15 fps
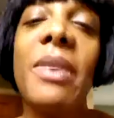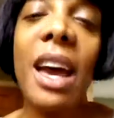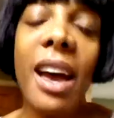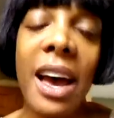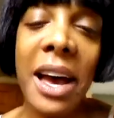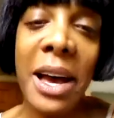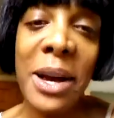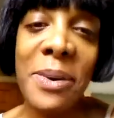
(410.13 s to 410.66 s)

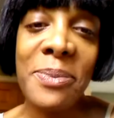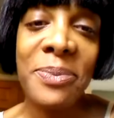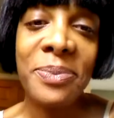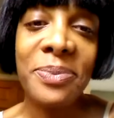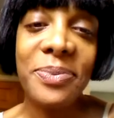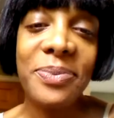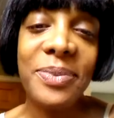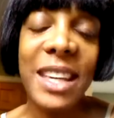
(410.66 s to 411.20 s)

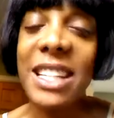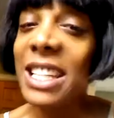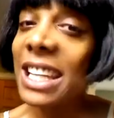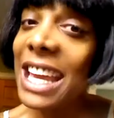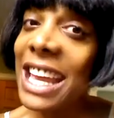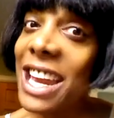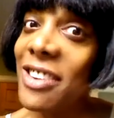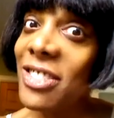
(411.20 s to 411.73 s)
Because you
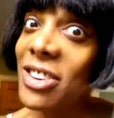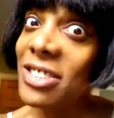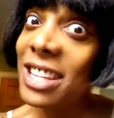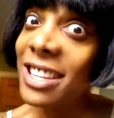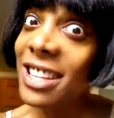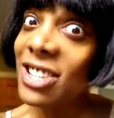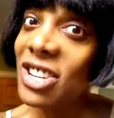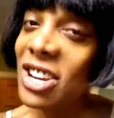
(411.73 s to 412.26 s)
can't have those
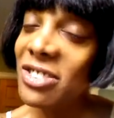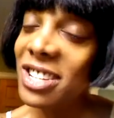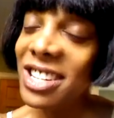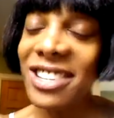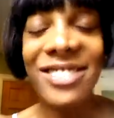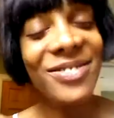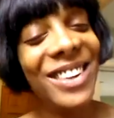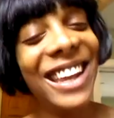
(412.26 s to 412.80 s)
at the shelter.